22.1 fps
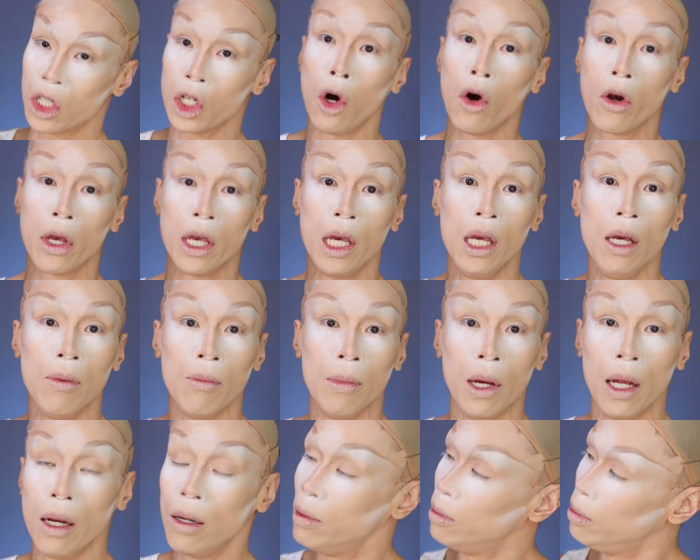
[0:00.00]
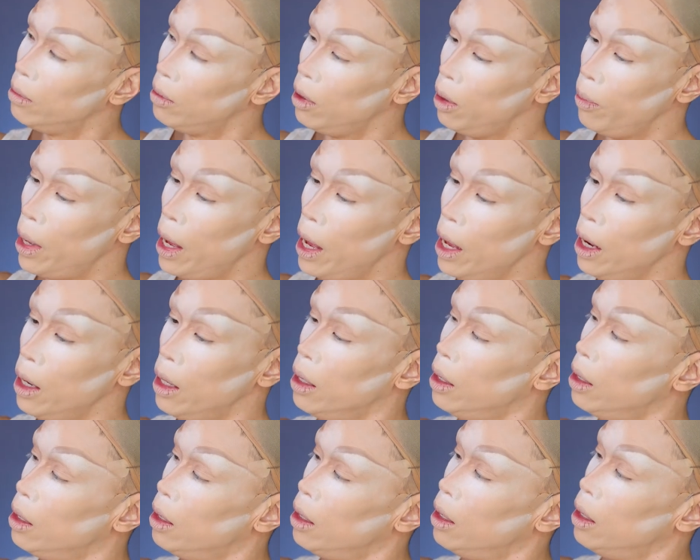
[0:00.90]
chalky, but not bad.
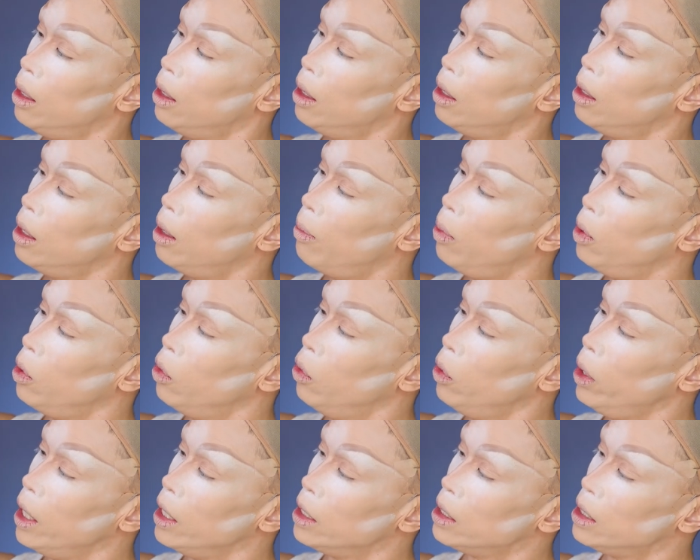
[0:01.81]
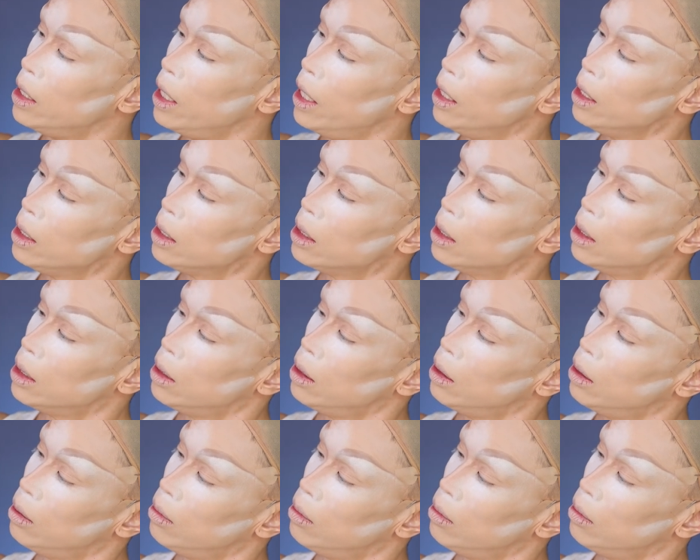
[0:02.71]
The blue ACS.